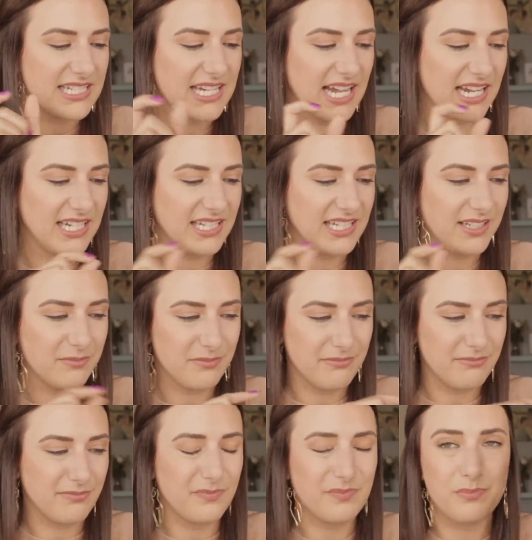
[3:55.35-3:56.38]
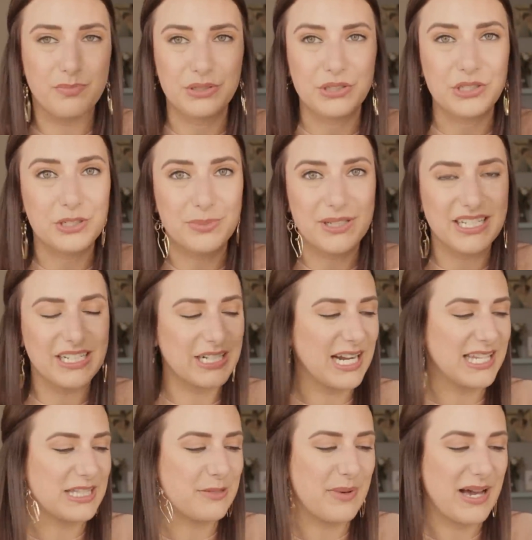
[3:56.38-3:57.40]
tiny blurb here
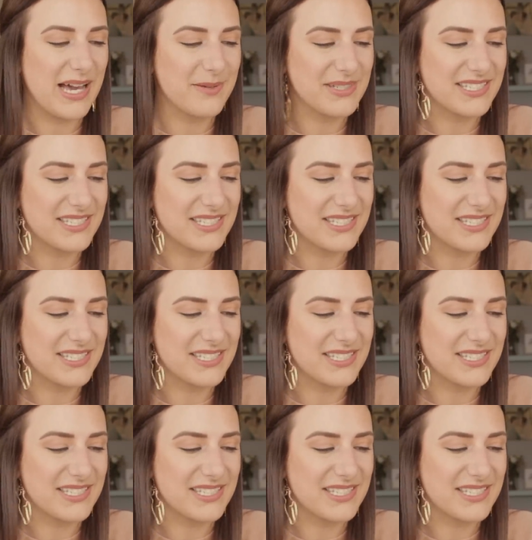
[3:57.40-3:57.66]
at the bottom.